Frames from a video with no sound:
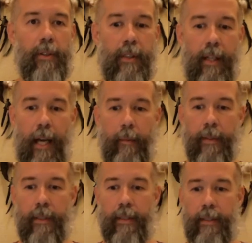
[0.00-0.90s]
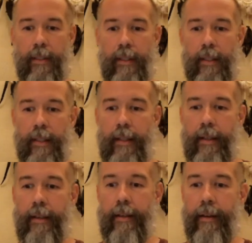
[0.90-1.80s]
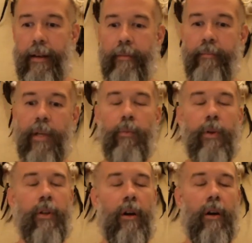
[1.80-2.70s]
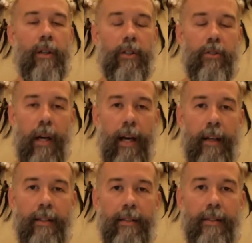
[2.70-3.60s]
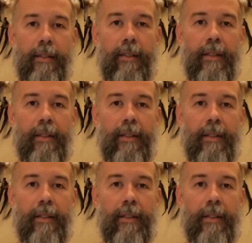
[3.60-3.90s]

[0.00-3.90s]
that happens. And when the heart contracts,